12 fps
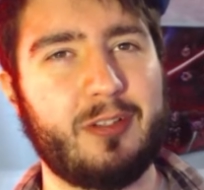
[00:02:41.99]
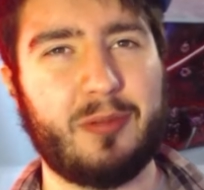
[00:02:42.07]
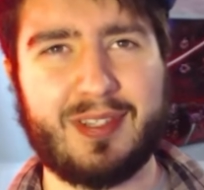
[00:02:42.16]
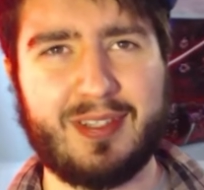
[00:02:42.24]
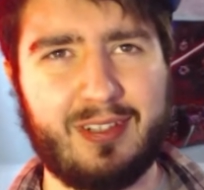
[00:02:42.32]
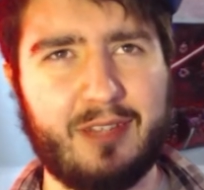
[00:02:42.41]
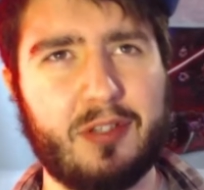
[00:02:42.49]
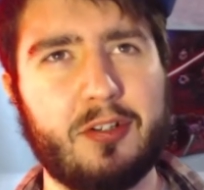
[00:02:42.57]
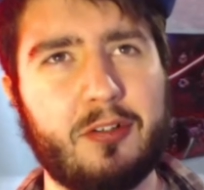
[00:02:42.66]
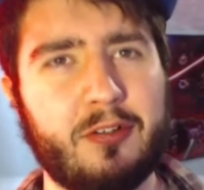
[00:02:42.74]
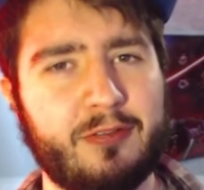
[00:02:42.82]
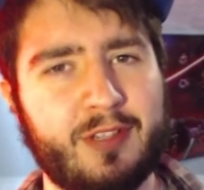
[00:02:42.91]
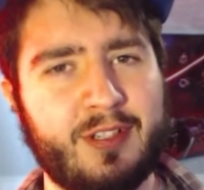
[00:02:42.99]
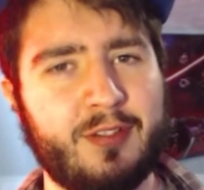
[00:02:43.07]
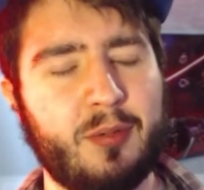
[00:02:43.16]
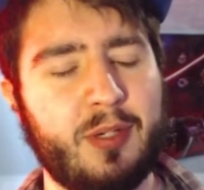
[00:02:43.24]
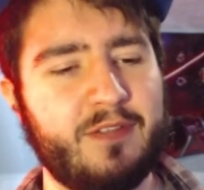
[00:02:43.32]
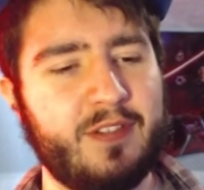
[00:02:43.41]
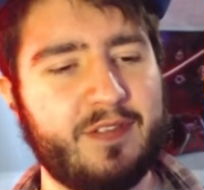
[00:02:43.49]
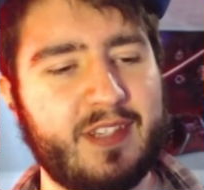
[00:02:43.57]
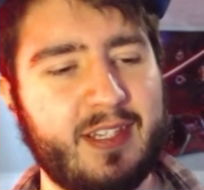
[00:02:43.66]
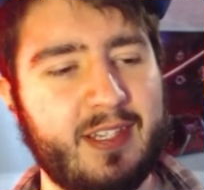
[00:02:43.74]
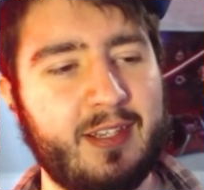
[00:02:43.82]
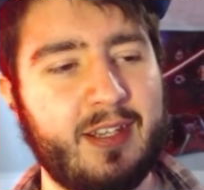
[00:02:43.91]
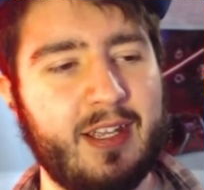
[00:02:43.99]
Wasn't Love Your Girlfriend in 2015?